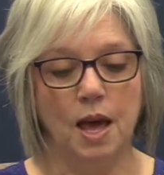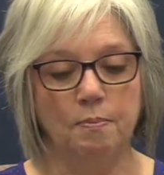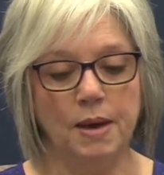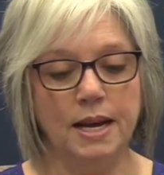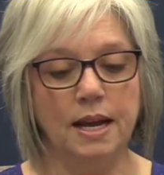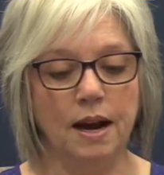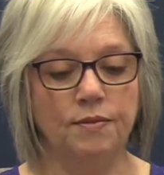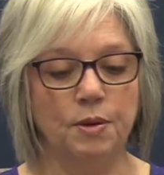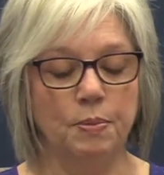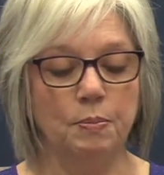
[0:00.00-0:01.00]
Many of
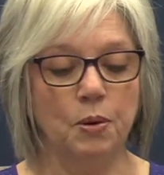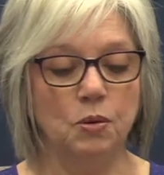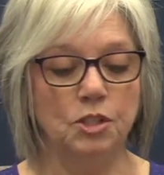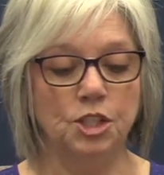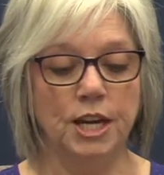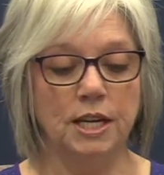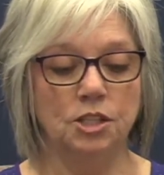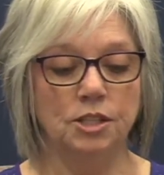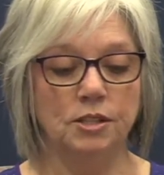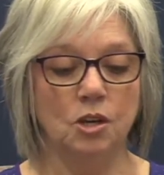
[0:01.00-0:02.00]
the proposed
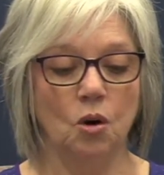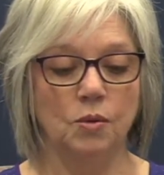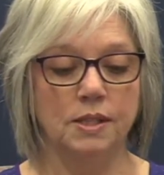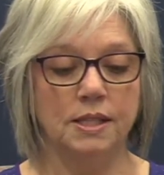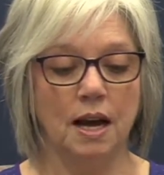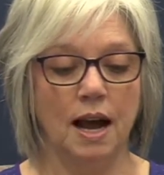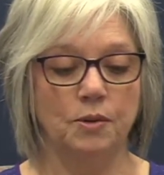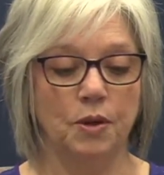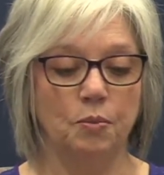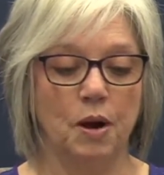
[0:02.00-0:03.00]
changes coincide
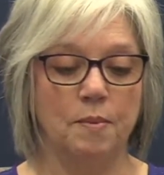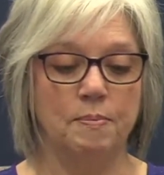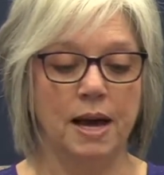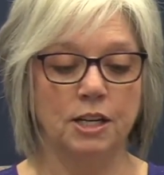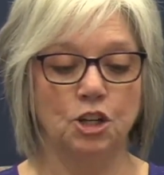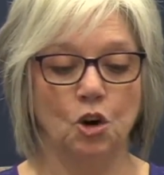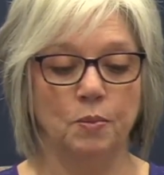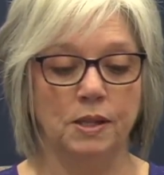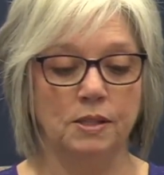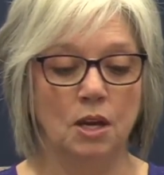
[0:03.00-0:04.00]
with what Manitobans